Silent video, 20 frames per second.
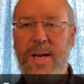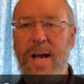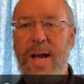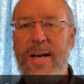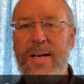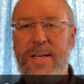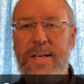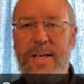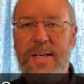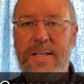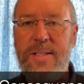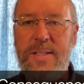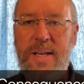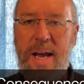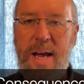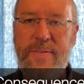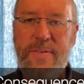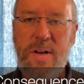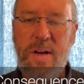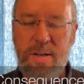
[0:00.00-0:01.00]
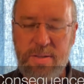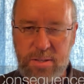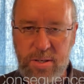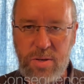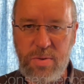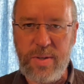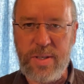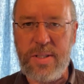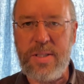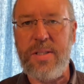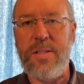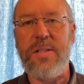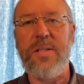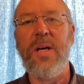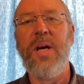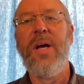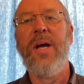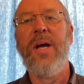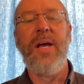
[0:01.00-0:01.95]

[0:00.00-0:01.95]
Ideas Have Consequences.